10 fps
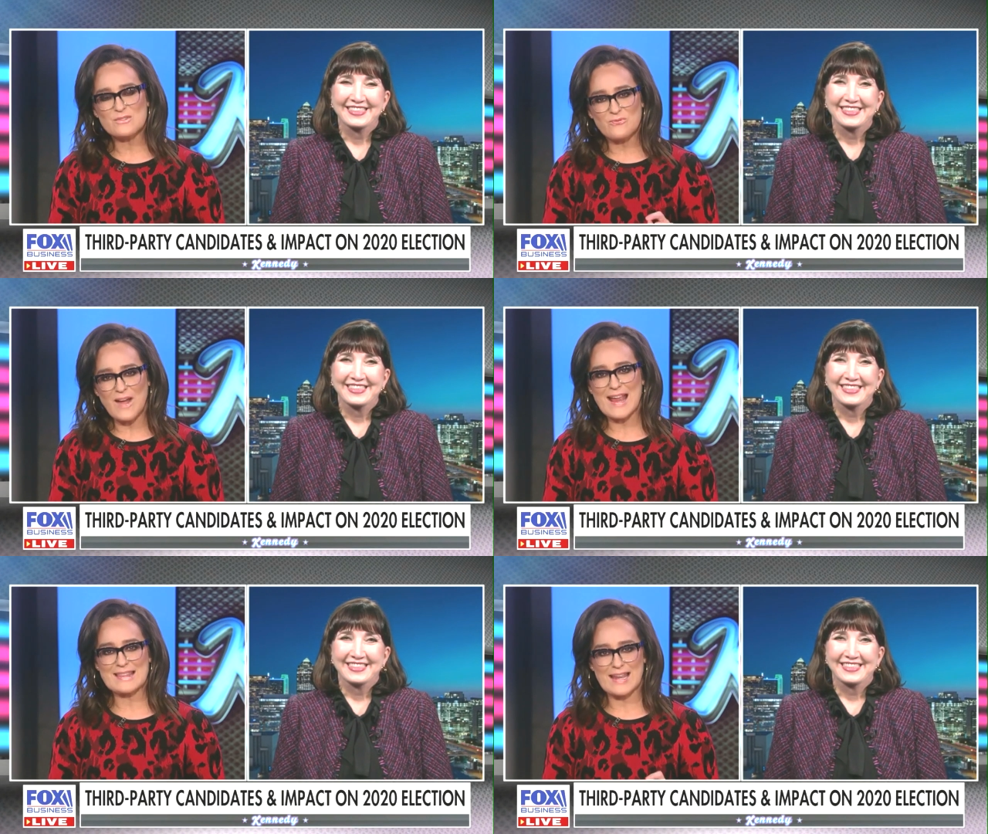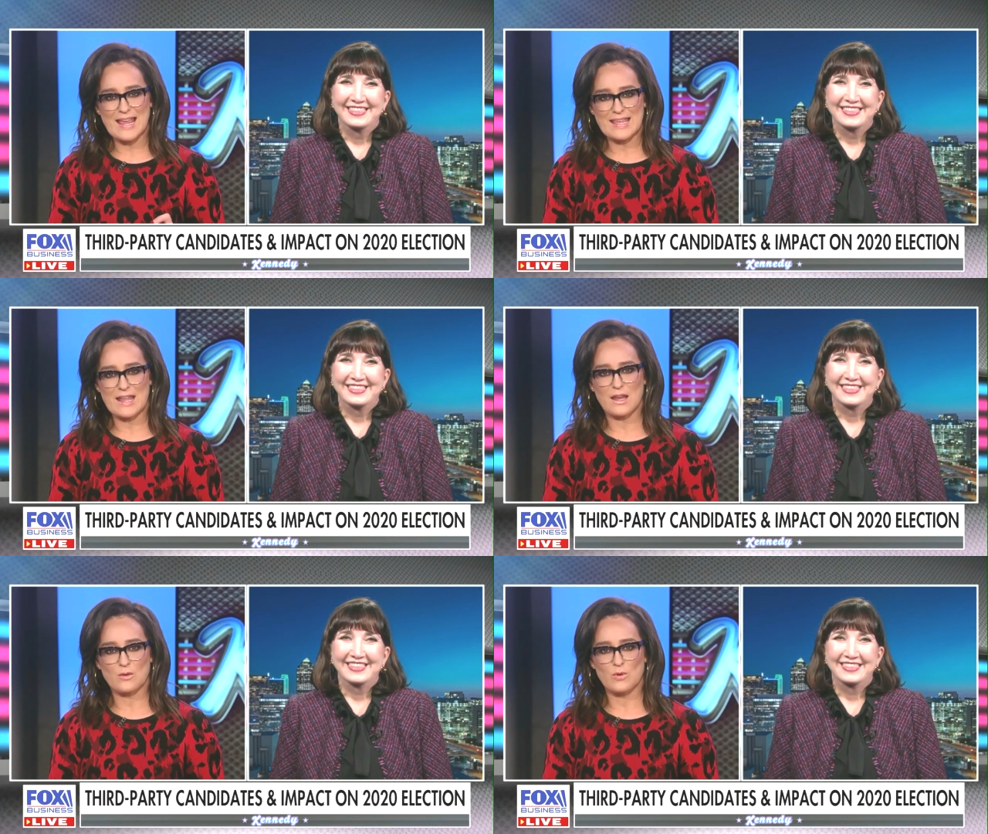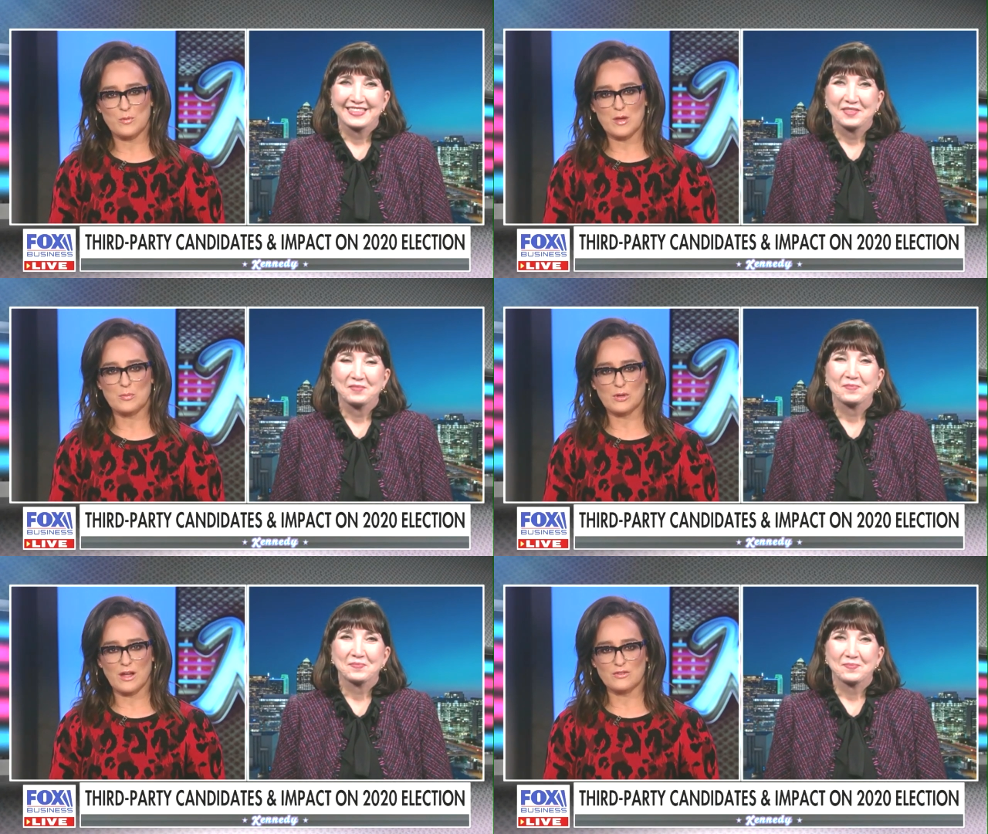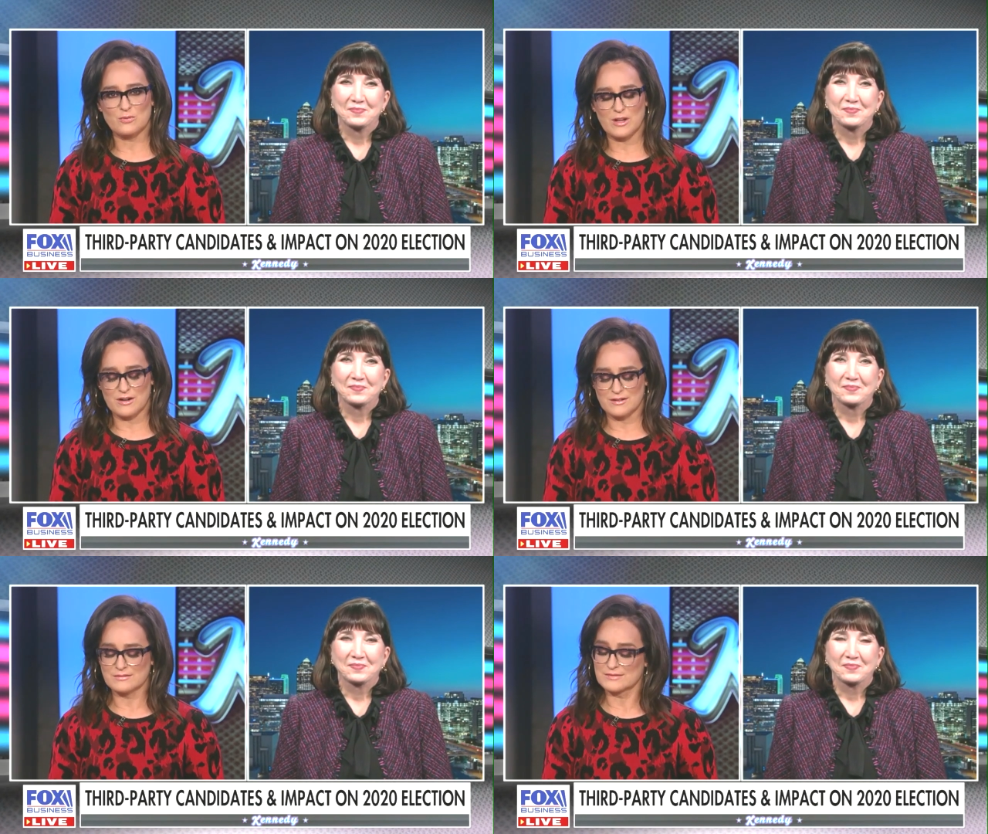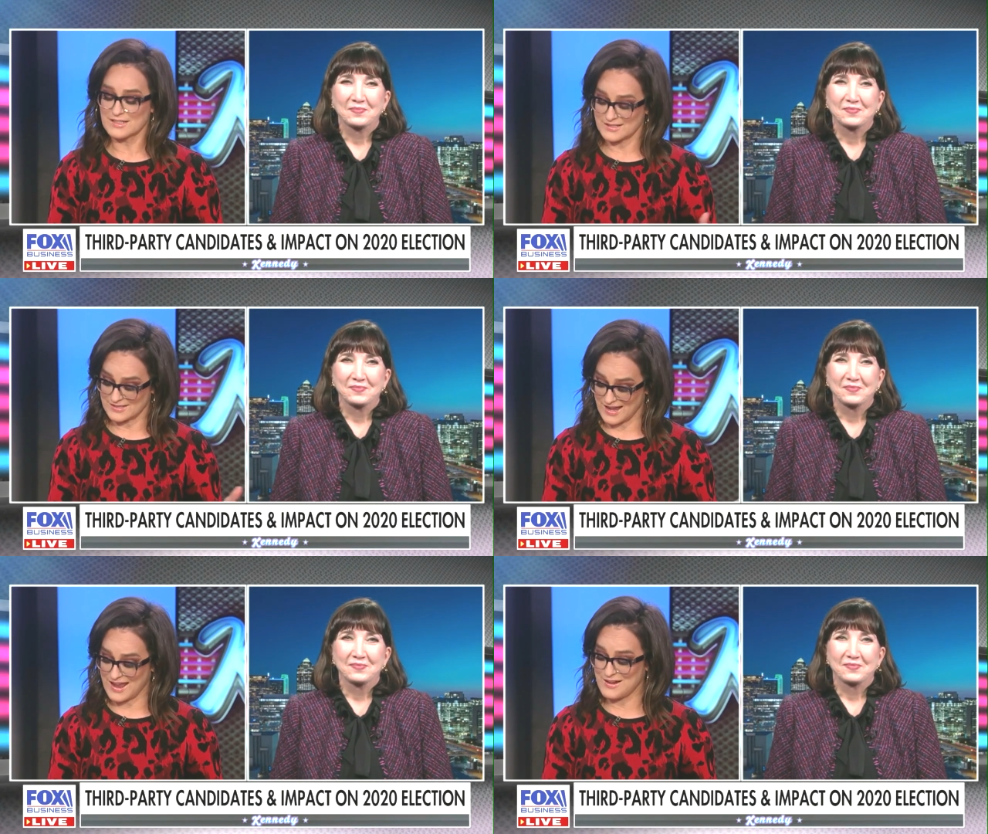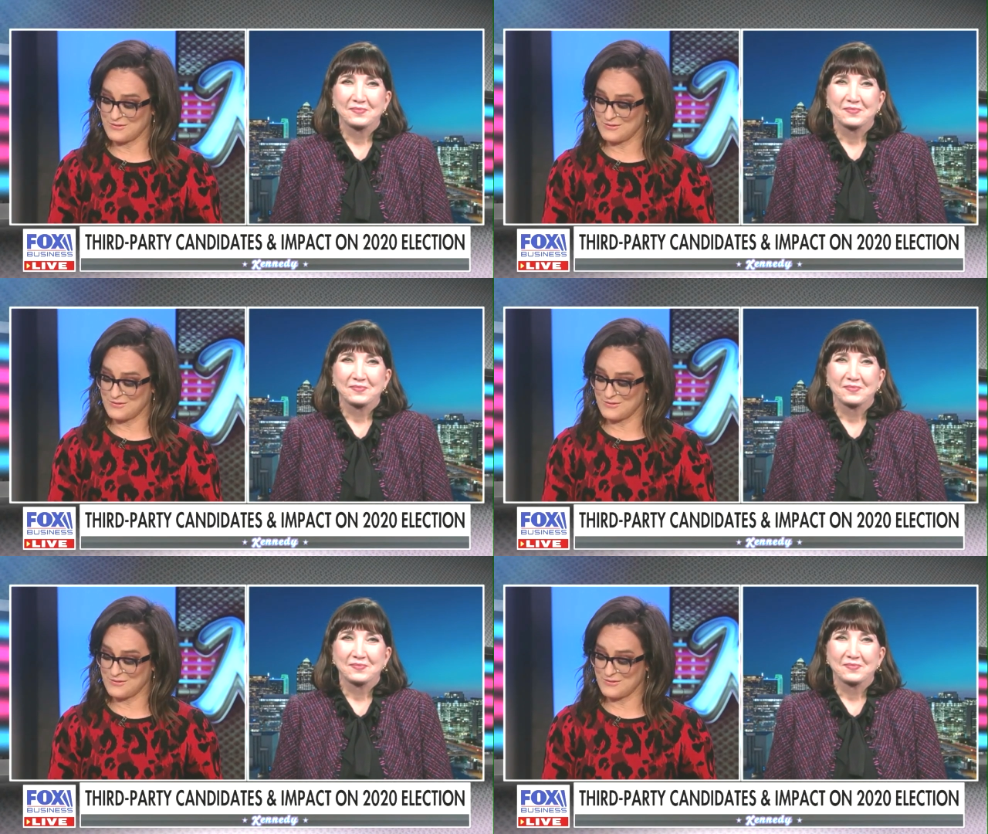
Speaker 1: fight that I get in with people on Twitter, aside